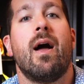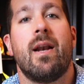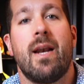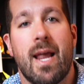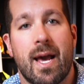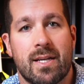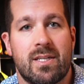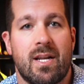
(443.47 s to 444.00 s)

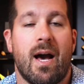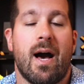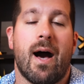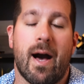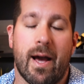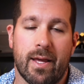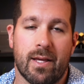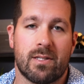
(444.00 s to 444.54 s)
next
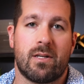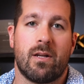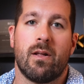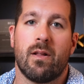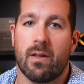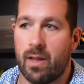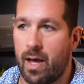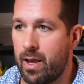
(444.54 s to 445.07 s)
highest
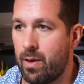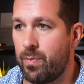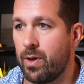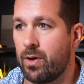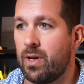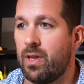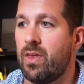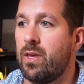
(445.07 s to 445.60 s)

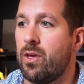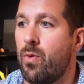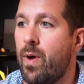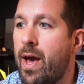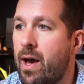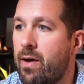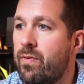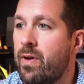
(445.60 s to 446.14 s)
liability that you
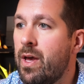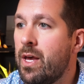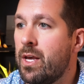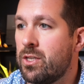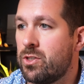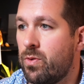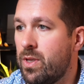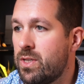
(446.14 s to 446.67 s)
have. So in